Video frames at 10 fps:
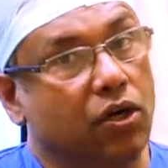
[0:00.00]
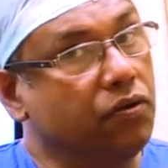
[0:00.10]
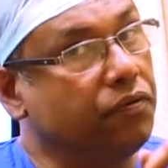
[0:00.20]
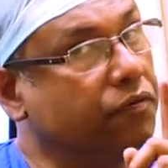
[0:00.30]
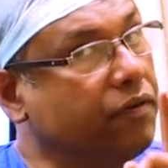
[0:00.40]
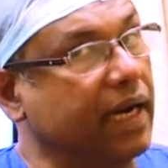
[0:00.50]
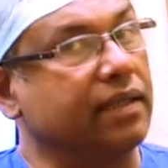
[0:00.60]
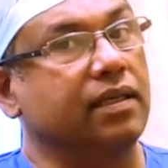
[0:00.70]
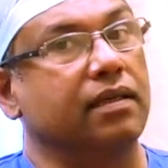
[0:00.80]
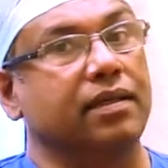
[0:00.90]
To
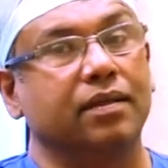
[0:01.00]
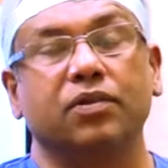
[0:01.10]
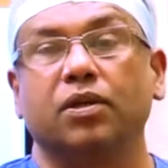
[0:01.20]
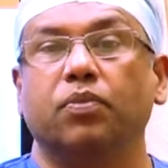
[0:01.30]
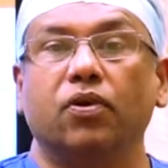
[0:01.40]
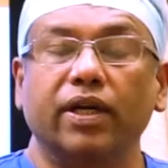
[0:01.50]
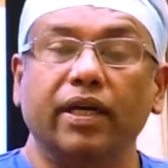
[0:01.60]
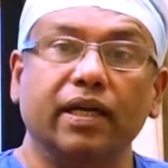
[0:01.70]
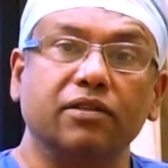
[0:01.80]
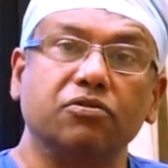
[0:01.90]
fracture them, the
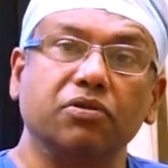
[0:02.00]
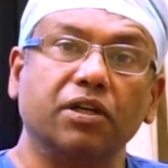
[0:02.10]
body has to